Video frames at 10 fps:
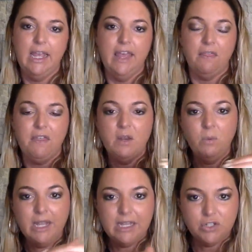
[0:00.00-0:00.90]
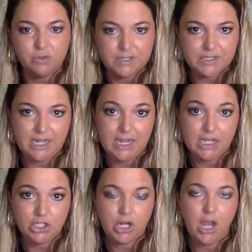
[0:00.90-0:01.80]
Then we enter the
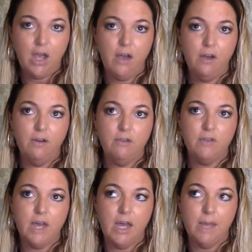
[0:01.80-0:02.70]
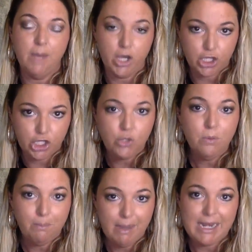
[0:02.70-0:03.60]
stage of
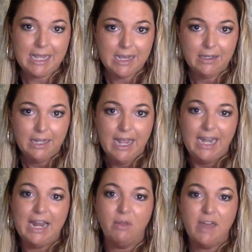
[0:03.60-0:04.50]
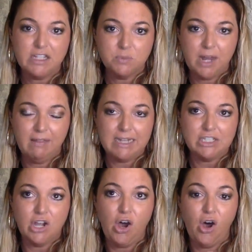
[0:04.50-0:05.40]
acute mania. Now, that's what I like to
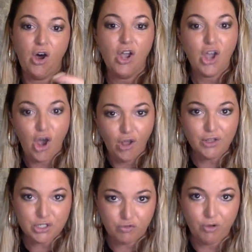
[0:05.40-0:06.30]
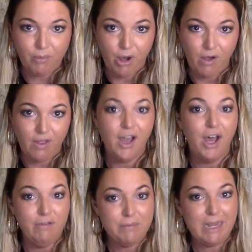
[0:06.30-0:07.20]
call college football
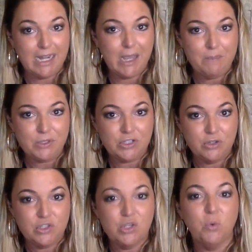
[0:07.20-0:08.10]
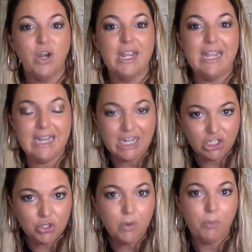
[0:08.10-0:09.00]
of a manic episode. So we're getting
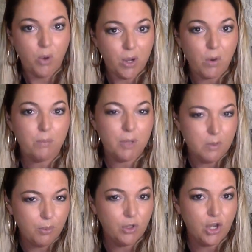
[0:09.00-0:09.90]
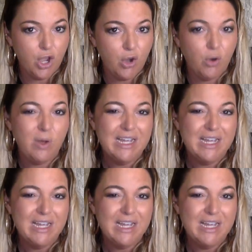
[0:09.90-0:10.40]
to a point where people know